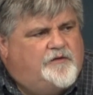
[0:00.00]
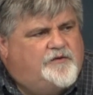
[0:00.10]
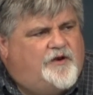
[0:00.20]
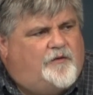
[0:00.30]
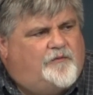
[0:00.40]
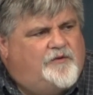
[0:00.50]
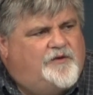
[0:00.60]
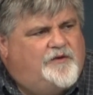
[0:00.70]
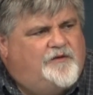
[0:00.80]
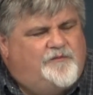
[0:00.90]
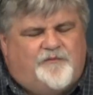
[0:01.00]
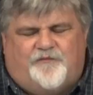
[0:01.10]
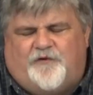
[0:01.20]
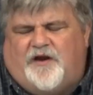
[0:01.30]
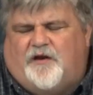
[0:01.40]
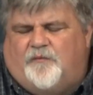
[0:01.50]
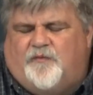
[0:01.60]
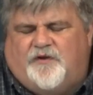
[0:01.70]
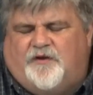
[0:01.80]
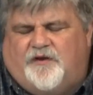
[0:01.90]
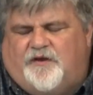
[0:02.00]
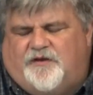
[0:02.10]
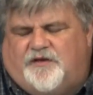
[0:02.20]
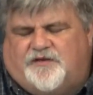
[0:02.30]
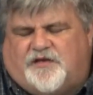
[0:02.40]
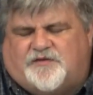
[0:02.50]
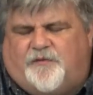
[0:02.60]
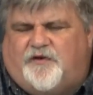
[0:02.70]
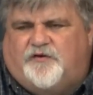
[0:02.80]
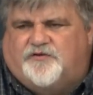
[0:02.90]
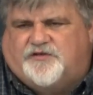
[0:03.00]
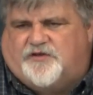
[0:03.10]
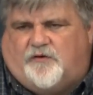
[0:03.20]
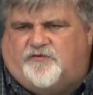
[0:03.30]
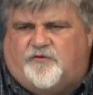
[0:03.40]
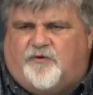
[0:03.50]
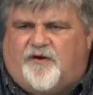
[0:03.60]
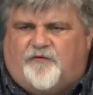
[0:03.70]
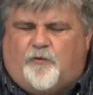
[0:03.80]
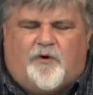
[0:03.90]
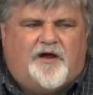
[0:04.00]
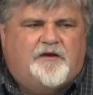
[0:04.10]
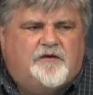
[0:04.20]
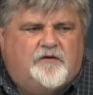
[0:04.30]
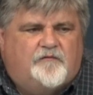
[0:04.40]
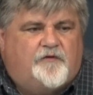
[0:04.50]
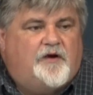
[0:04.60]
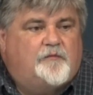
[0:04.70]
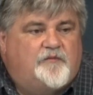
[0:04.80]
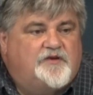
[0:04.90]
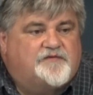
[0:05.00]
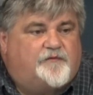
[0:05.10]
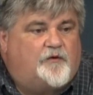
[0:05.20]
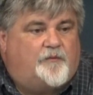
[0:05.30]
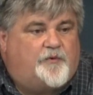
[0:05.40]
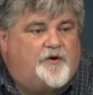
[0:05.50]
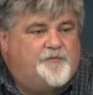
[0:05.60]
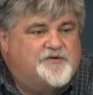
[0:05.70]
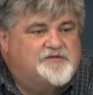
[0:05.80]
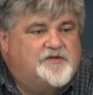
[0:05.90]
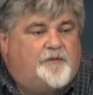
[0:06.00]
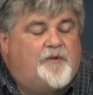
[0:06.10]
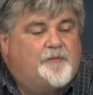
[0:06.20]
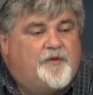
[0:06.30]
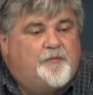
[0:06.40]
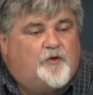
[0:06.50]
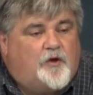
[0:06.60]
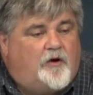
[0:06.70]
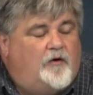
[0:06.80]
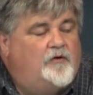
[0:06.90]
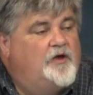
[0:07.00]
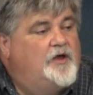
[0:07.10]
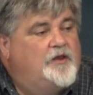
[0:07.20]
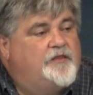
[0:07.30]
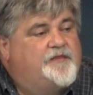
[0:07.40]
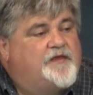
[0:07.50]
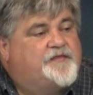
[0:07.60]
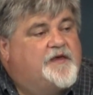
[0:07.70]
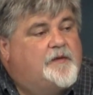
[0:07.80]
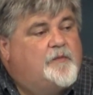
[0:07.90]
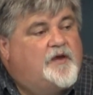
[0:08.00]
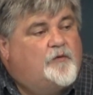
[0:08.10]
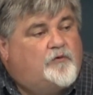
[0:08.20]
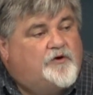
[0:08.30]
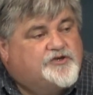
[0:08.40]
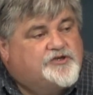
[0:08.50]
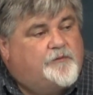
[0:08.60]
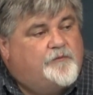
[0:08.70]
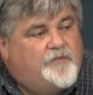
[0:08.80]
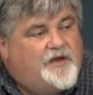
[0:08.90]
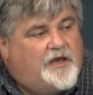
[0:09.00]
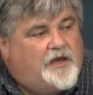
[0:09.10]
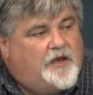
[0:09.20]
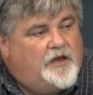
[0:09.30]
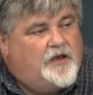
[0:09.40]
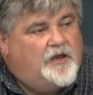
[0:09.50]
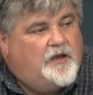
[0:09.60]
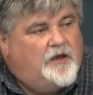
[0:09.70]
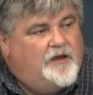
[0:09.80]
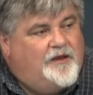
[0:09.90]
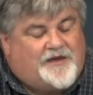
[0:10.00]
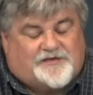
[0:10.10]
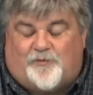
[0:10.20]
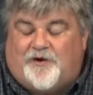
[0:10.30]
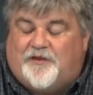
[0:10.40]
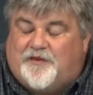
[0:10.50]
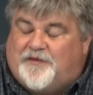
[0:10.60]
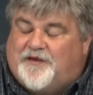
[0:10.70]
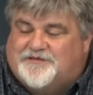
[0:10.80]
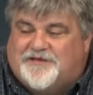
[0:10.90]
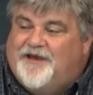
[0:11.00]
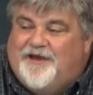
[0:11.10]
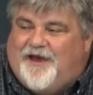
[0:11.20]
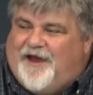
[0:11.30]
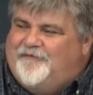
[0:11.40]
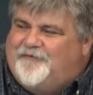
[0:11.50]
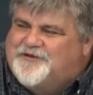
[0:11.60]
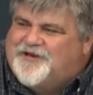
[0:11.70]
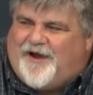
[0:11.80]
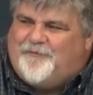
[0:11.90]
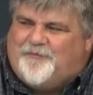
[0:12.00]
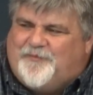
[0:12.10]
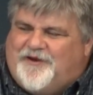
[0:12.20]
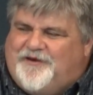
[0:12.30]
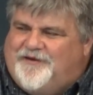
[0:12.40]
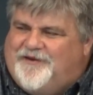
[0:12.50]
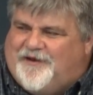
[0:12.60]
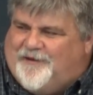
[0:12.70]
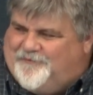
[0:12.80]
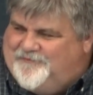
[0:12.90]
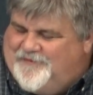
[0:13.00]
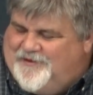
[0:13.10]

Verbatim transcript: you know, freedom doesn't mean you just go do whatever you want. Freedom is for a purpose. Let my people go that they may worship me. And that's one of the things. Every time I've been in a,